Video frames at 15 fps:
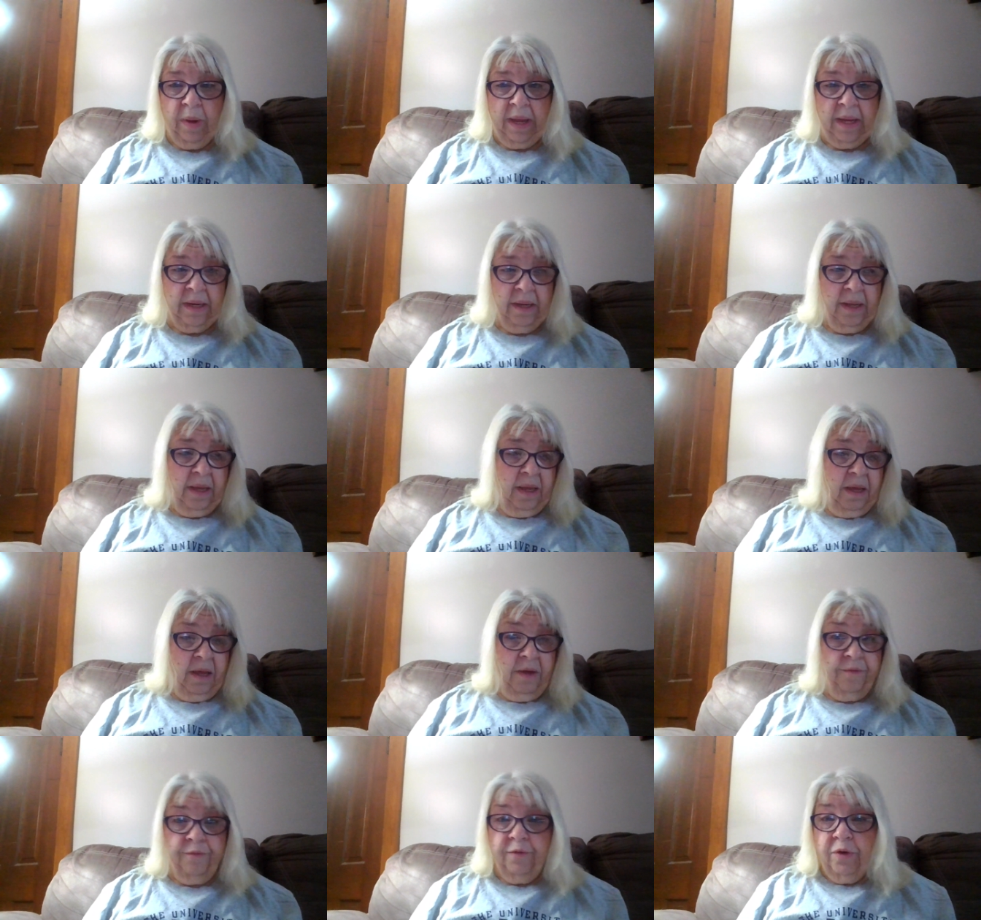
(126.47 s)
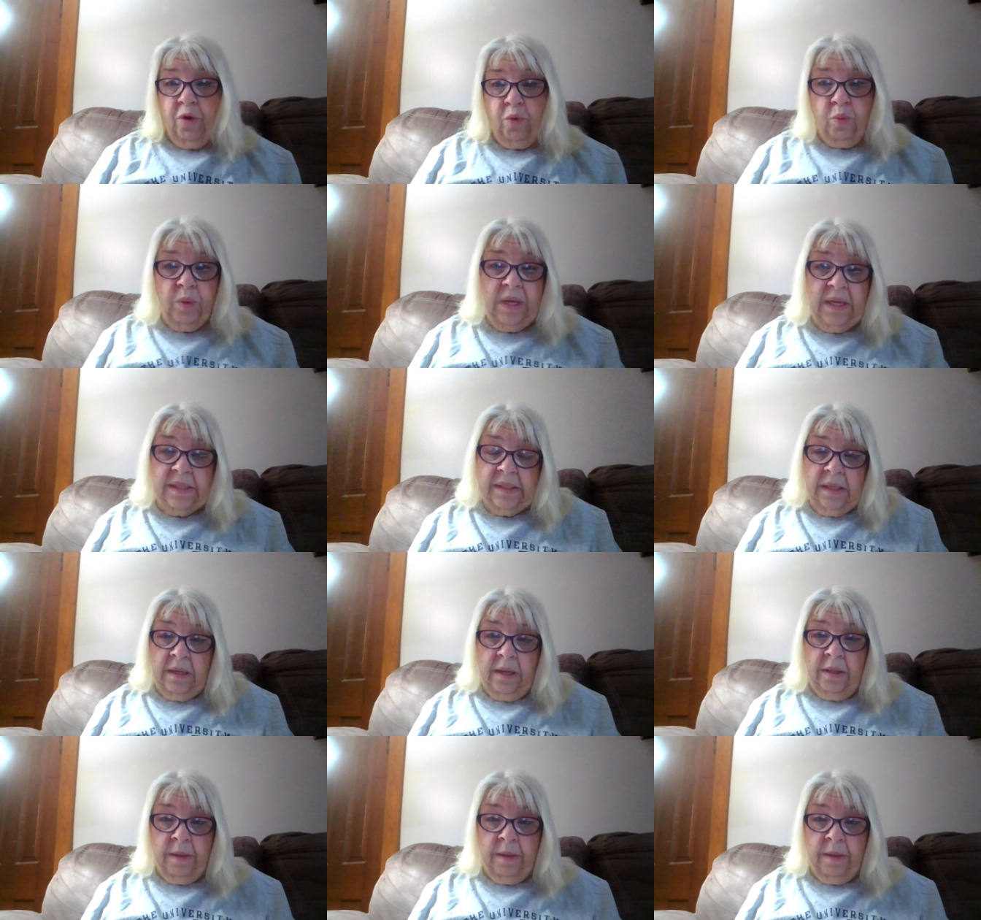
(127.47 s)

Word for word: weight for no reason.